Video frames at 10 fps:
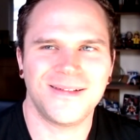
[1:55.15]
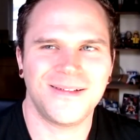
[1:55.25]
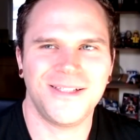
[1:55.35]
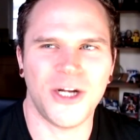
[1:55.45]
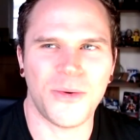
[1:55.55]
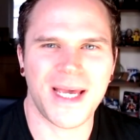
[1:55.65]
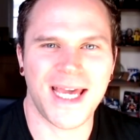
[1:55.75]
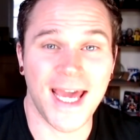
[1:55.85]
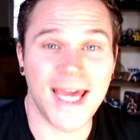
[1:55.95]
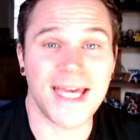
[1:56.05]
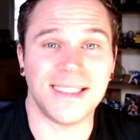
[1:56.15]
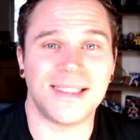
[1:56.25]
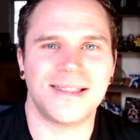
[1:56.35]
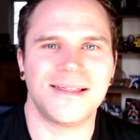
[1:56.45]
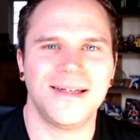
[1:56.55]
you know,
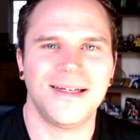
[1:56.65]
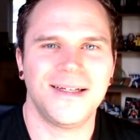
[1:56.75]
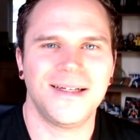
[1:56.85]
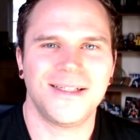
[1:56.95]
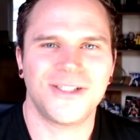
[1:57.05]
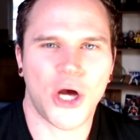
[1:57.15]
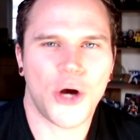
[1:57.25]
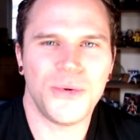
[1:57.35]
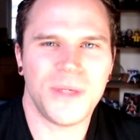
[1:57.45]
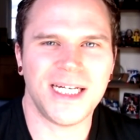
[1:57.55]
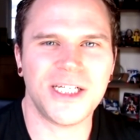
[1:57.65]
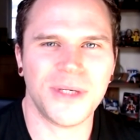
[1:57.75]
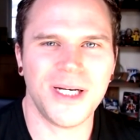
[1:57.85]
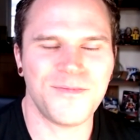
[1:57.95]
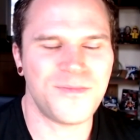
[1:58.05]
his tone into
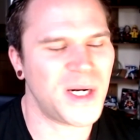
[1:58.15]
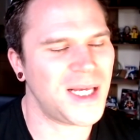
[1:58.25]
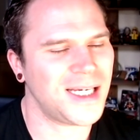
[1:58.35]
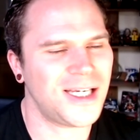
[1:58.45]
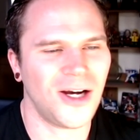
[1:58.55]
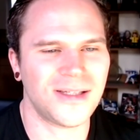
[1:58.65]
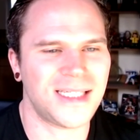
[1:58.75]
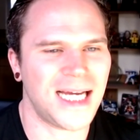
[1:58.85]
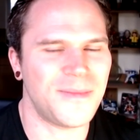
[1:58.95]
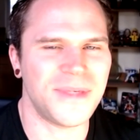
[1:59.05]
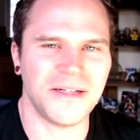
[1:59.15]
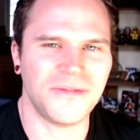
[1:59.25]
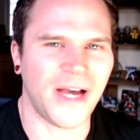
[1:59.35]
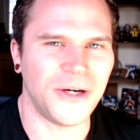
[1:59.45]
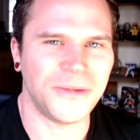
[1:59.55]
it, but it, goddamn, did it
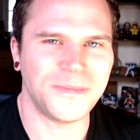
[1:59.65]
fail.